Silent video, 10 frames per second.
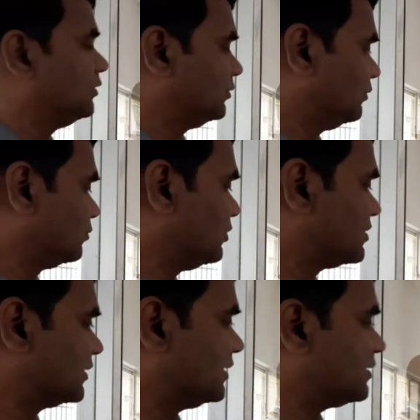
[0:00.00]
we are going
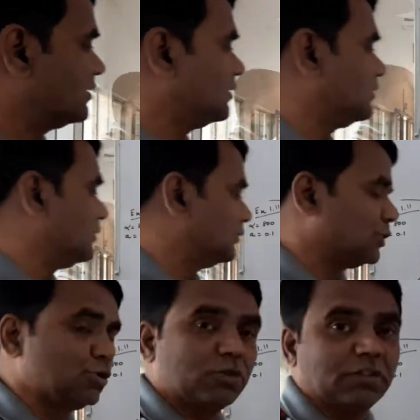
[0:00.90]
to get the
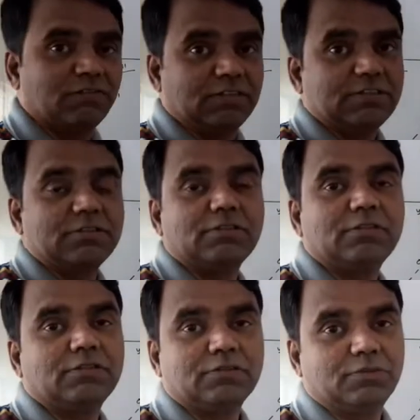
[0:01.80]
total flux
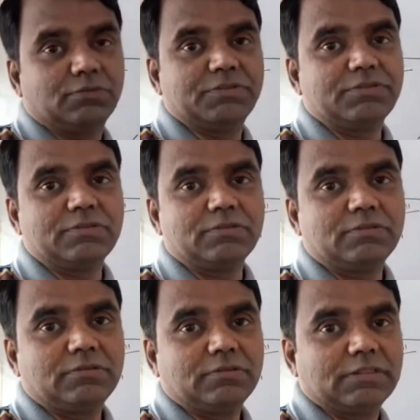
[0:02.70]
through this.
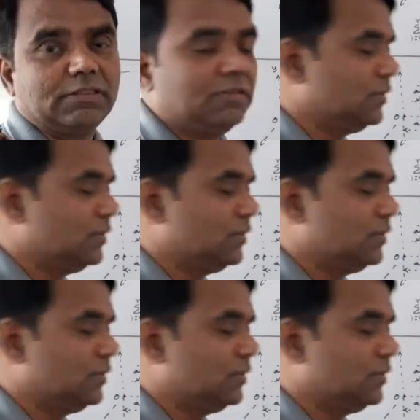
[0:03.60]
Okay,